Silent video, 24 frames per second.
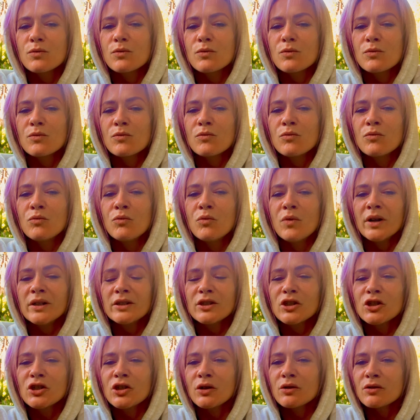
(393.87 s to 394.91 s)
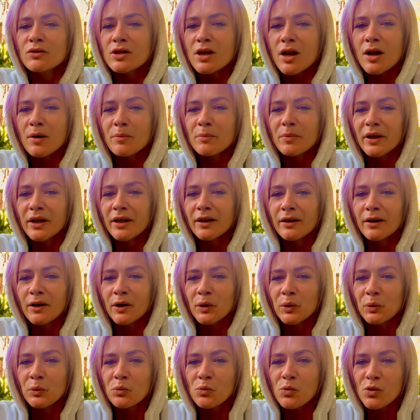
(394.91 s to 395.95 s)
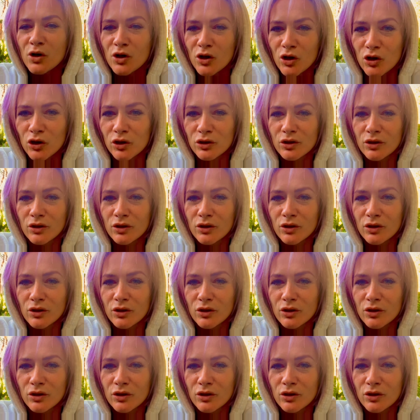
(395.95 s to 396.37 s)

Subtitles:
what shows up in our world.